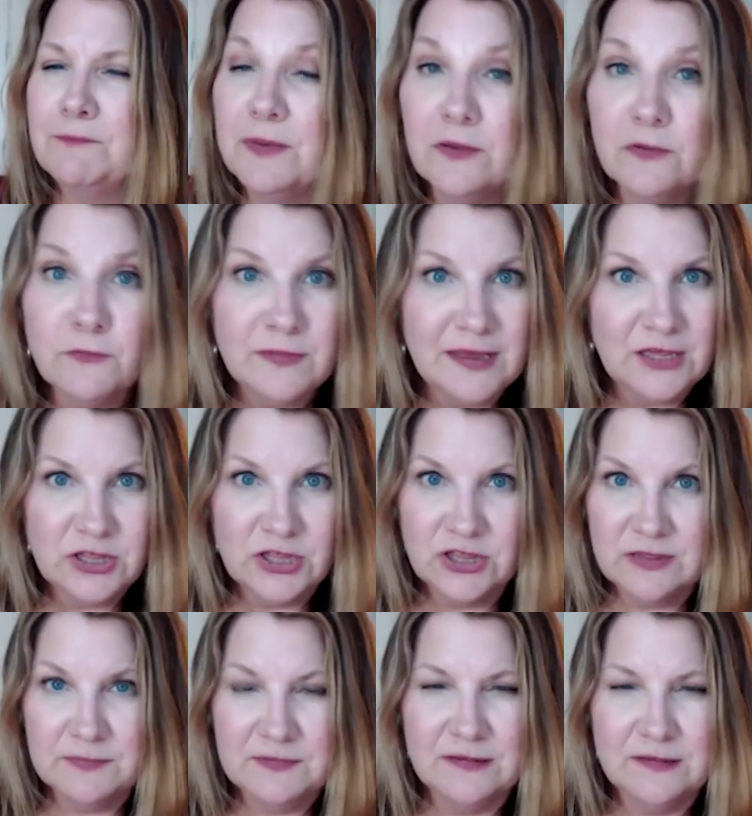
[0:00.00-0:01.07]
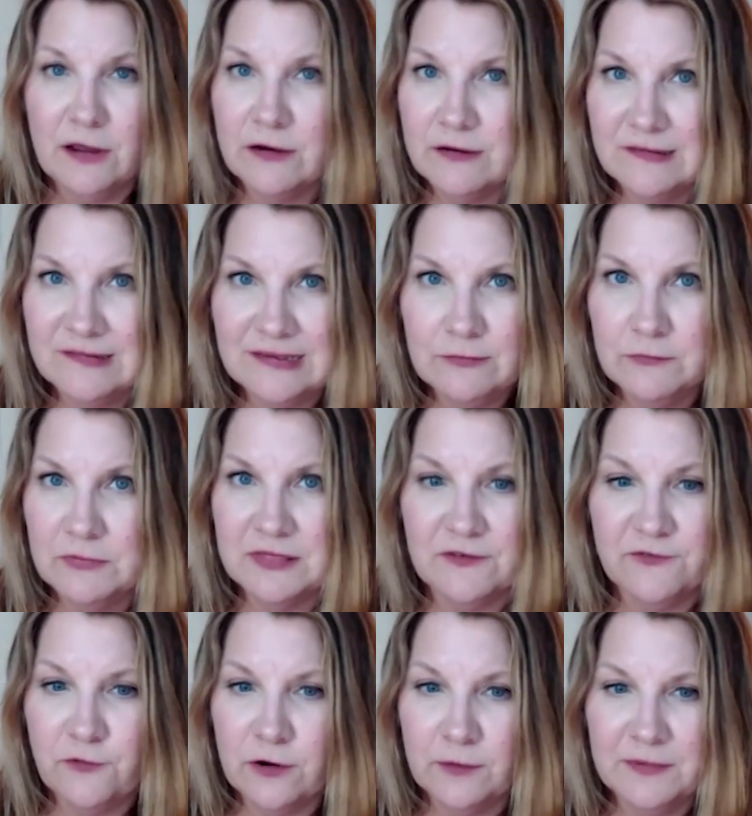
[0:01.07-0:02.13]
build relationships in R&D with
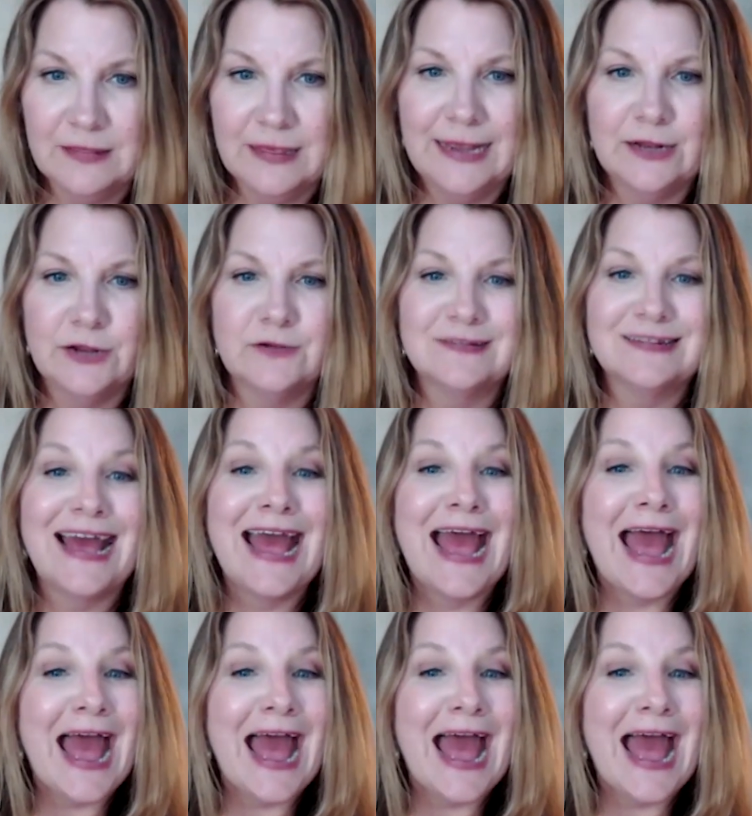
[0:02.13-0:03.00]
the formulators.